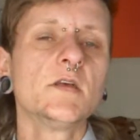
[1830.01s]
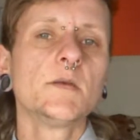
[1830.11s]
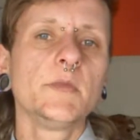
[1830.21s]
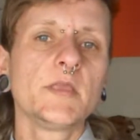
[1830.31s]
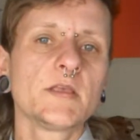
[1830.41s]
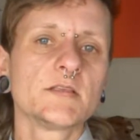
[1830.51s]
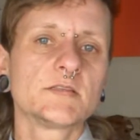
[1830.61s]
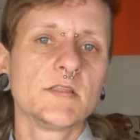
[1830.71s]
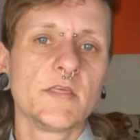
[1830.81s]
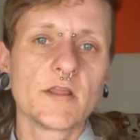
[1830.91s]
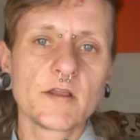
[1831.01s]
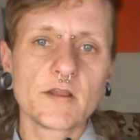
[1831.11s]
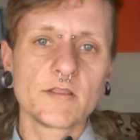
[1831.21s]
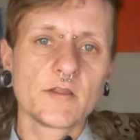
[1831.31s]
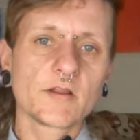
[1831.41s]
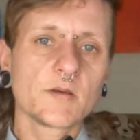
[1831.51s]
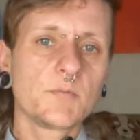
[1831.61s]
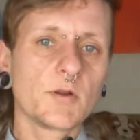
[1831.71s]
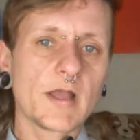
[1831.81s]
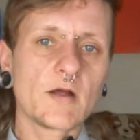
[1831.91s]
because they're gonna
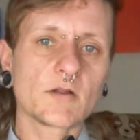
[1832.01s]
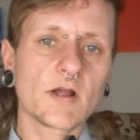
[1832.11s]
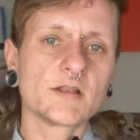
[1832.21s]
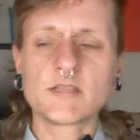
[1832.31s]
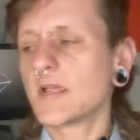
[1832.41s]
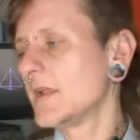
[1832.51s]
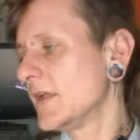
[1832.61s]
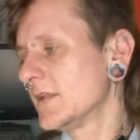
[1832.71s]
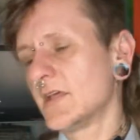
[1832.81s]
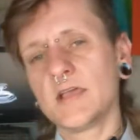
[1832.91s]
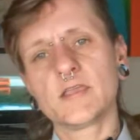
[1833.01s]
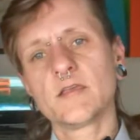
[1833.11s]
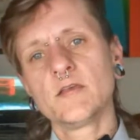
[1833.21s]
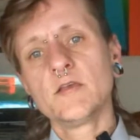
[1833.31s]
put out content and like